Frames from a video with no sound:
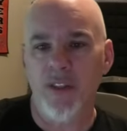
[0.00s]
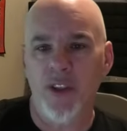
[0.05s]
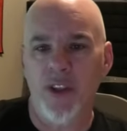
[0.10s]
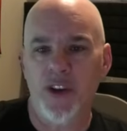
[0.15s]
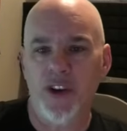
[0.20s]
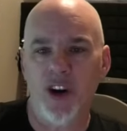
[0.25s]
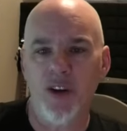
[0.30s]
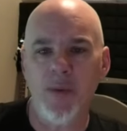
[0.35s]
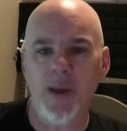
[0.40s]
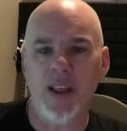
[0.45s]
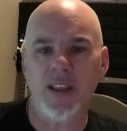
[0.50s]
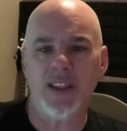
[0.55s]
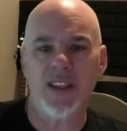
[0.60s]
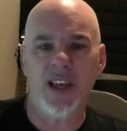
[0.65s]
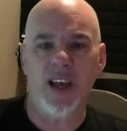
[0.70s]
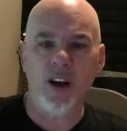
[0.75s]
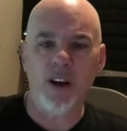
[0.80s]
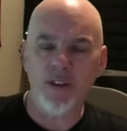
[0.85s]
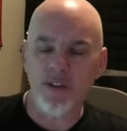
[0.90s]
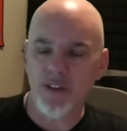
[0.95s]
The tournament
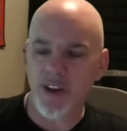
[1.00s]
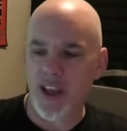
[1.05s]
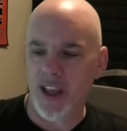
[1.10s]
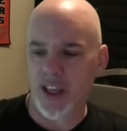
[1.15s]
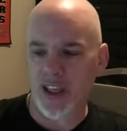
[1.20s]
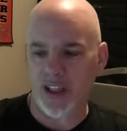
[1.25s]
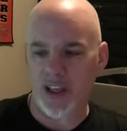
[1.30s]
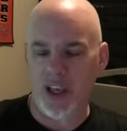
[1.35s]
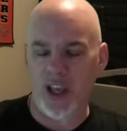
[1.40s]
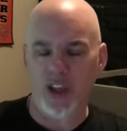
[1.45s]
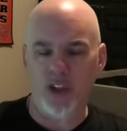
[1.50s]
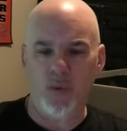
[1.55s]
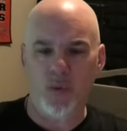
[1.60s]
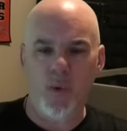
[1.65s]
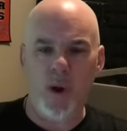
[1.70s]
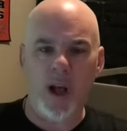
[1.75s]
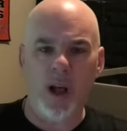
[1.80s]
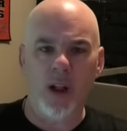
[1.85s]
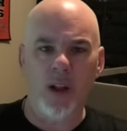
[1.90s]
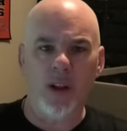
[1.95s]
itself is
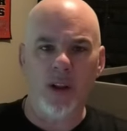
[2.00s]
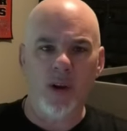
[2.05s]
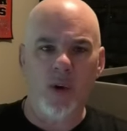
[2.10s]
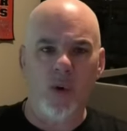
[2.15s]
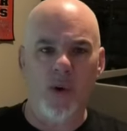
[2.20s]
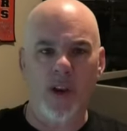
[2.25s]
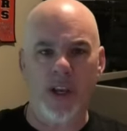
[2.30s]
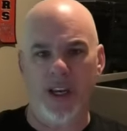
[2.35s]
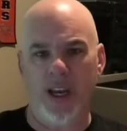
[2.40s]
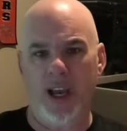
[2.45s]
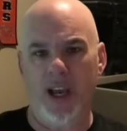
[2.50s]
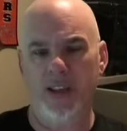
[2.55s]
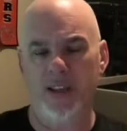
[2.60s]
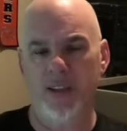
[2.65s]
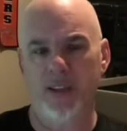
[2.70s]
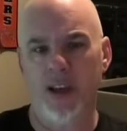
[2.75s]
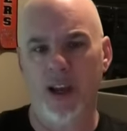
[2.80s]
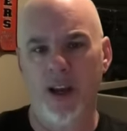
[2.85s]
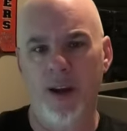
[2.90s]
well organized.